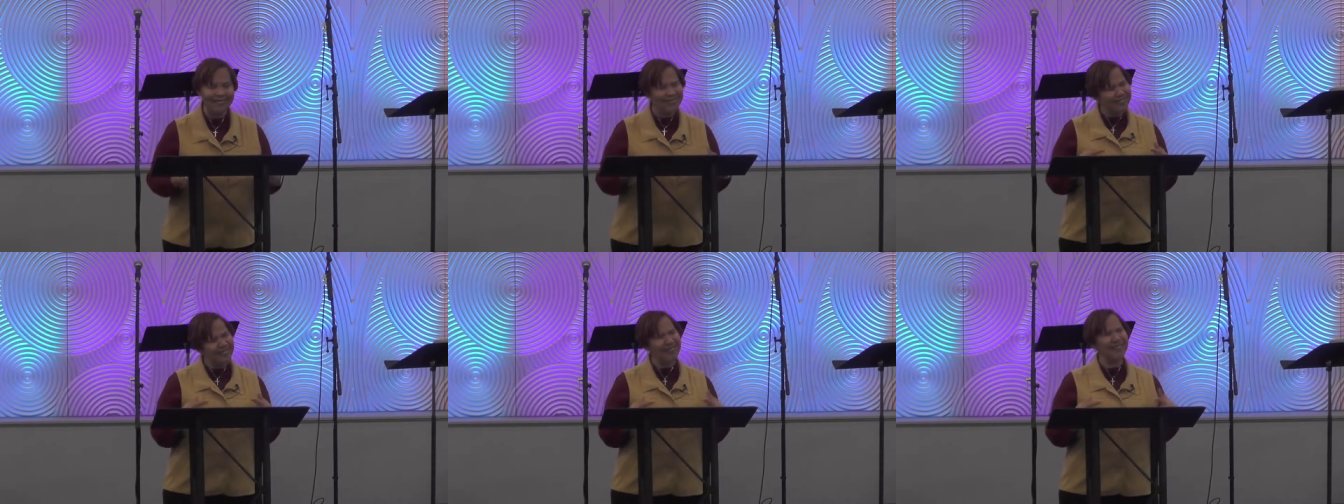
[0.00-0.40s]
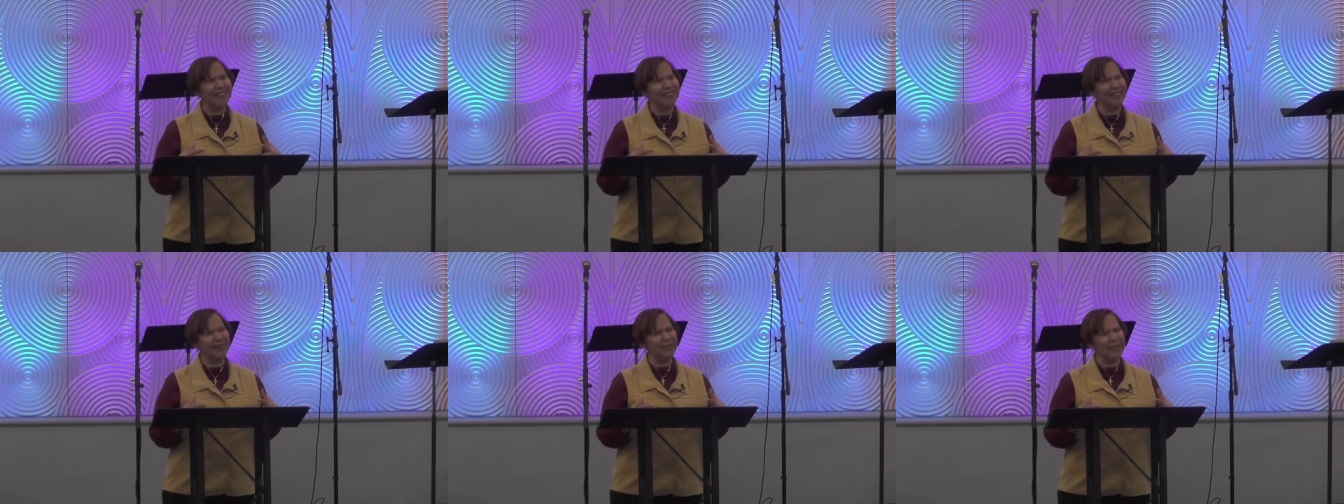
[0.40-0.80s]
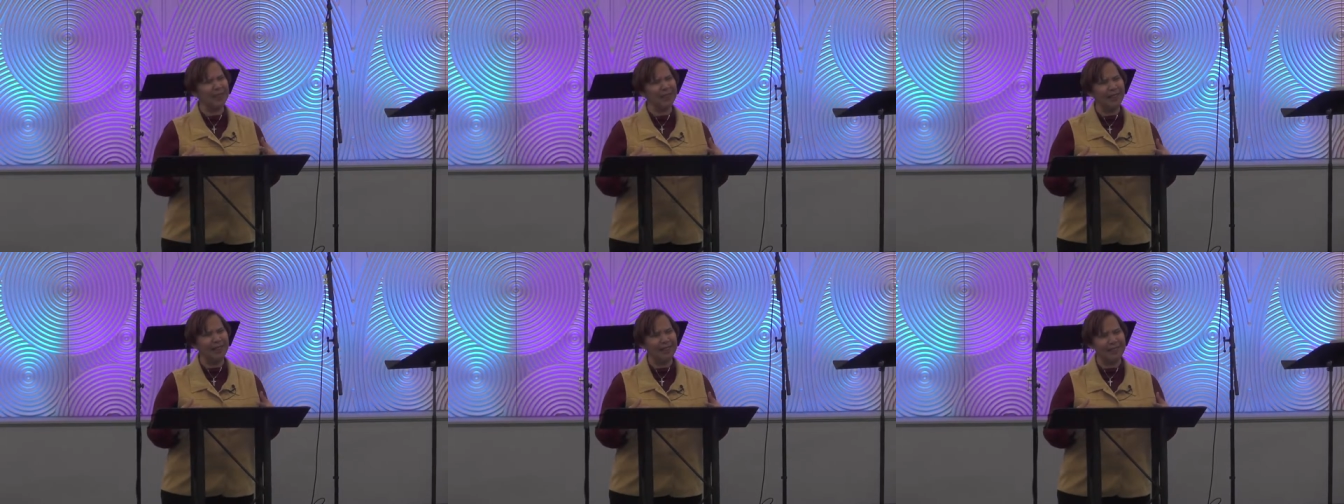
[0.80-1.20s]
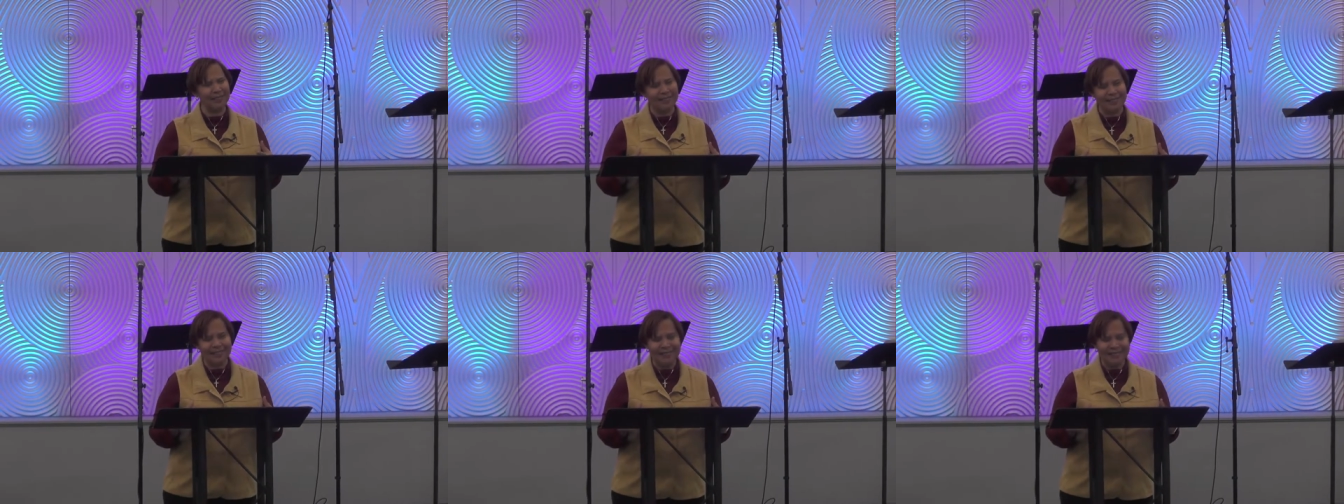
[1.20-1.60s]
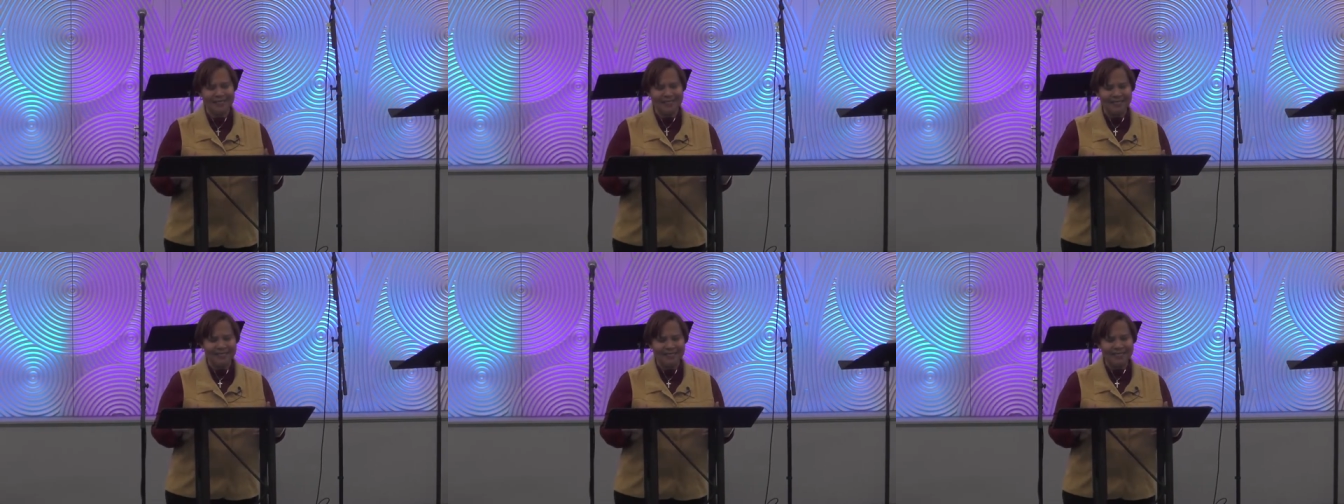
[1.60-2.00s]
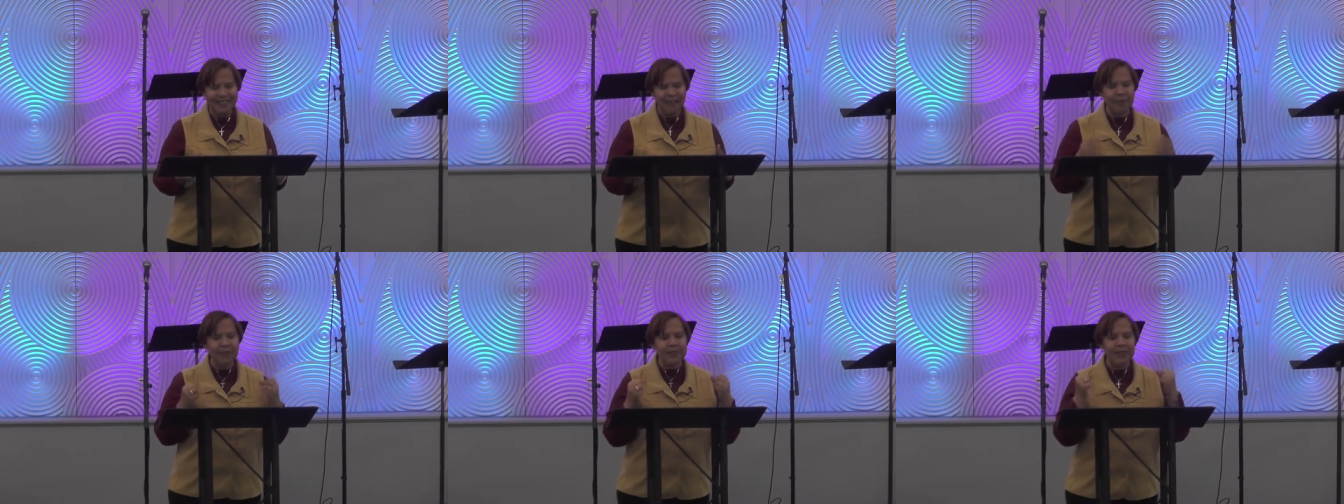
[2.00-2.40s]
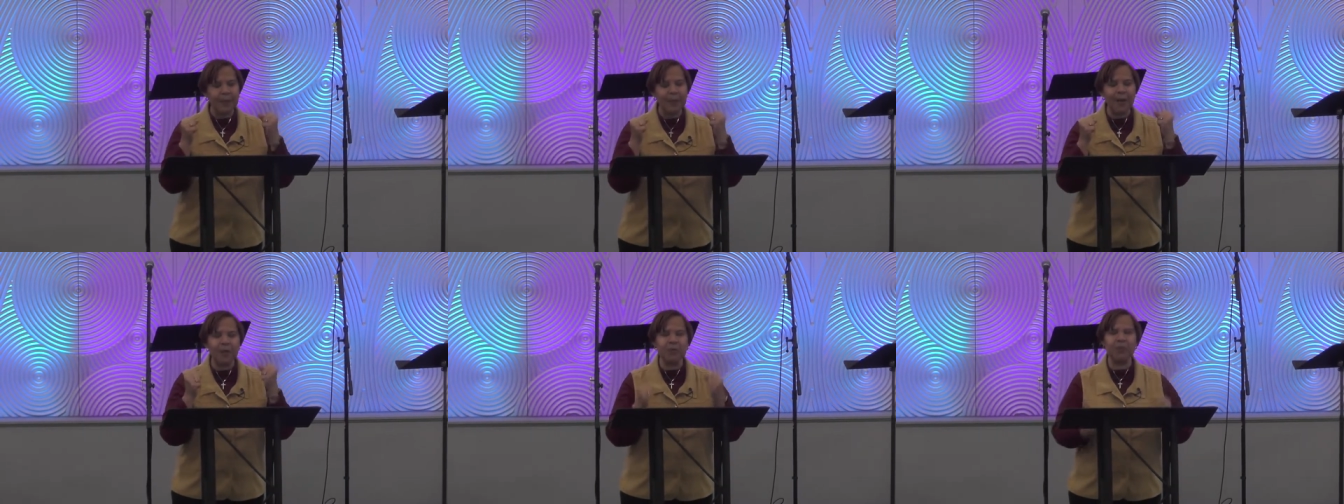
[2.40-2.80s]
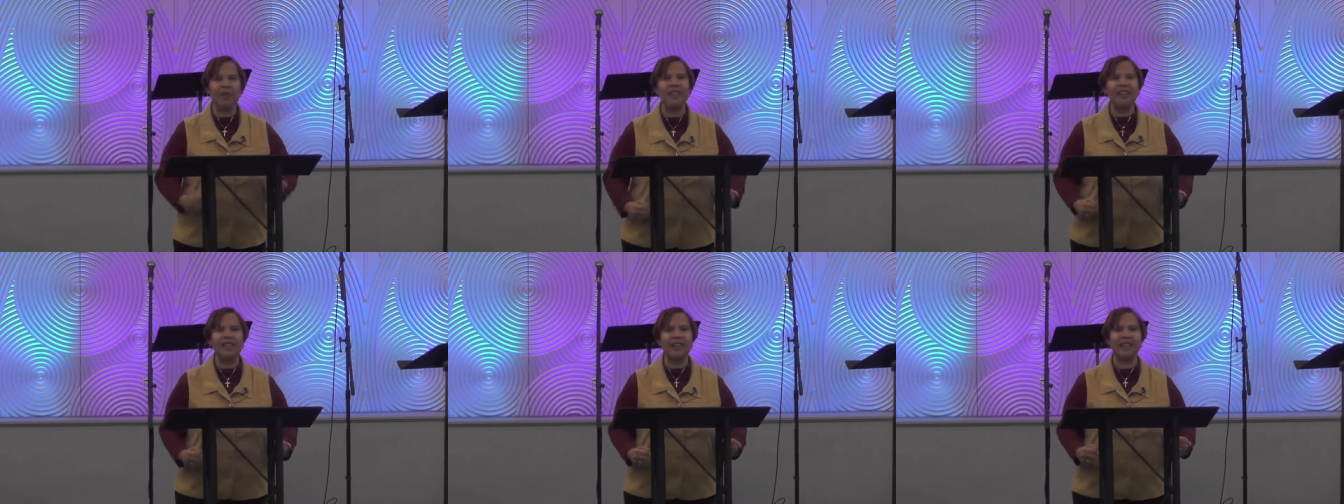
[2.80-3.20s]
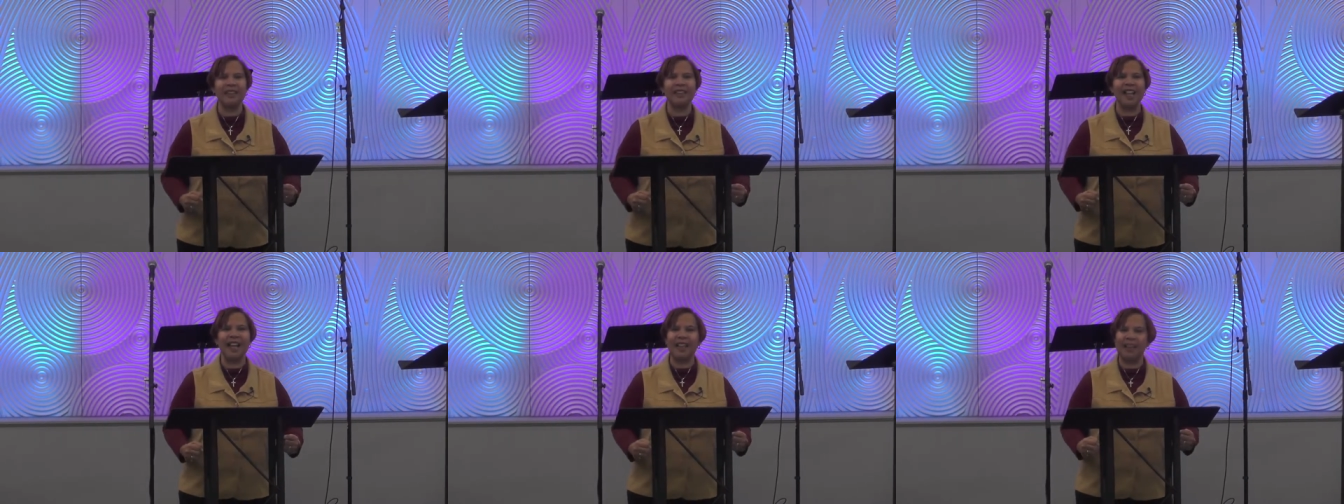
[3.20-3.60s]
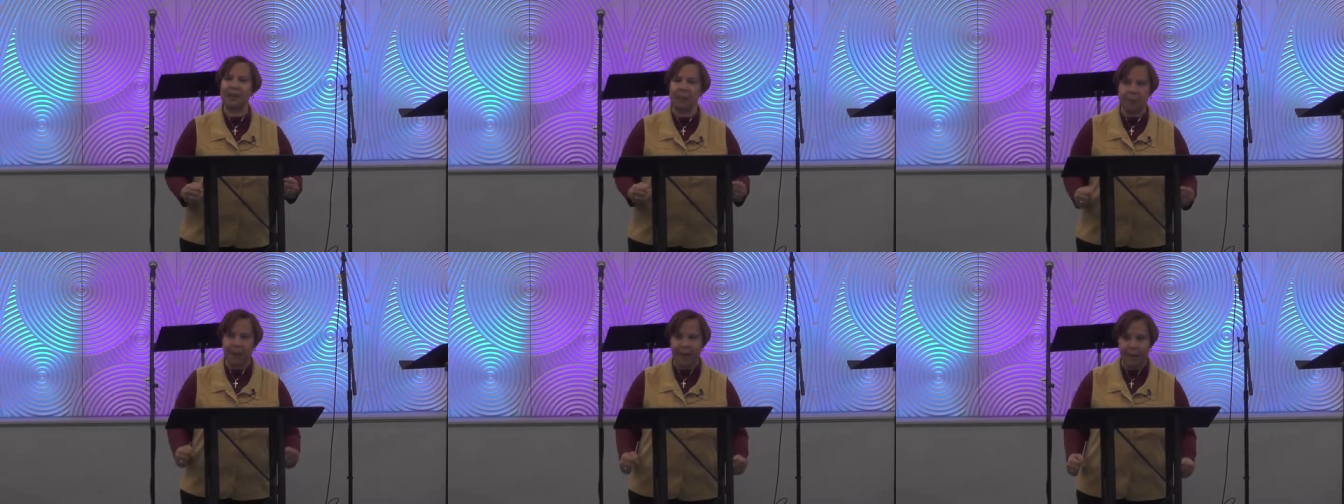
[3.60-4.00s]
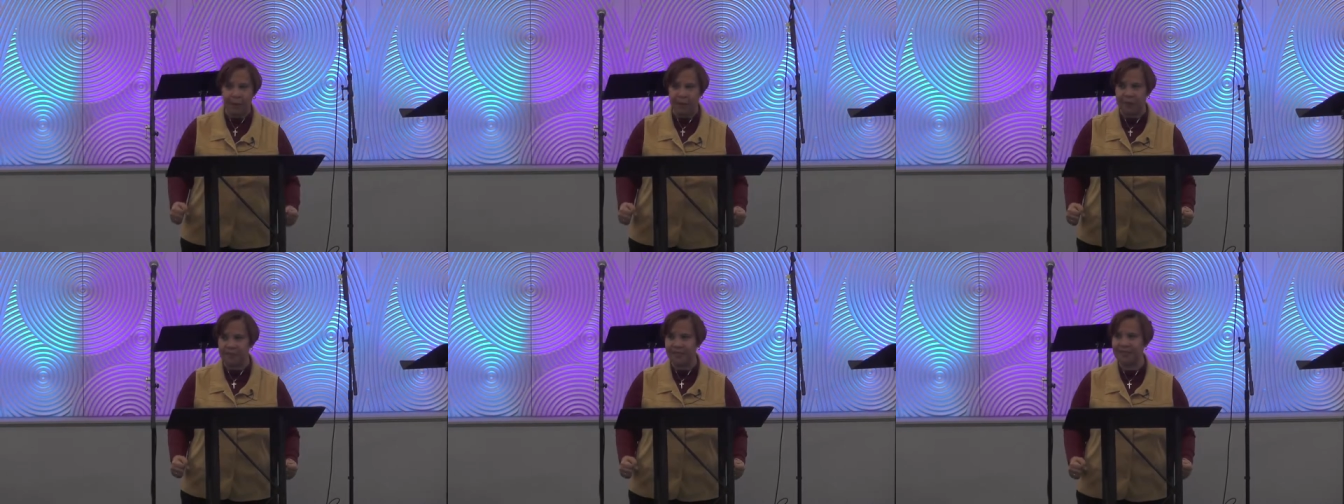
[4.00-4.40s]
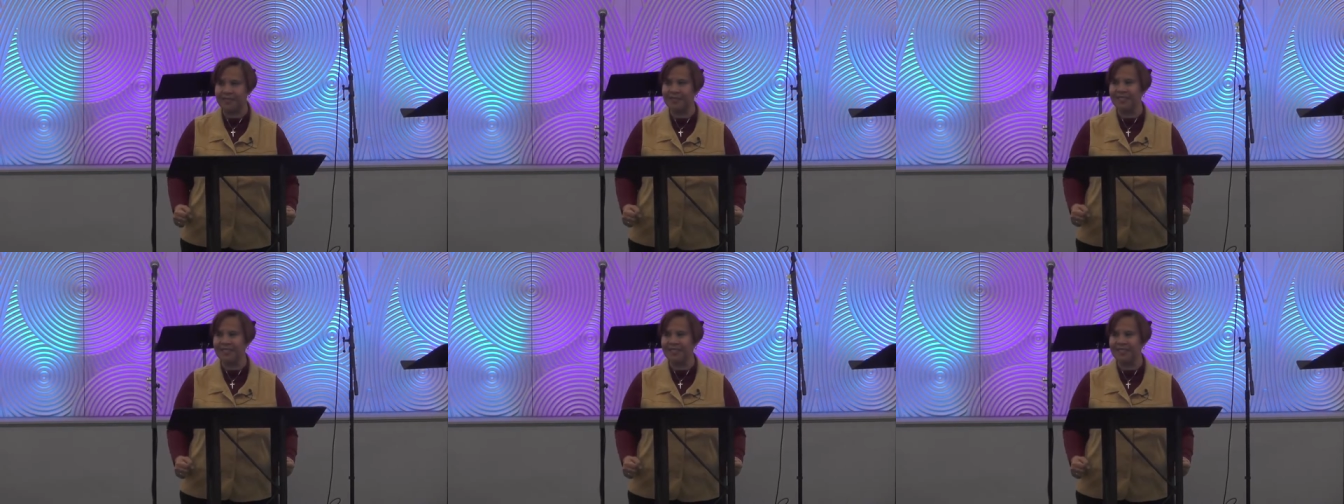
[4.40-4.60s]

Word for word: Oh, I love God. Every time I read this, I get empowered.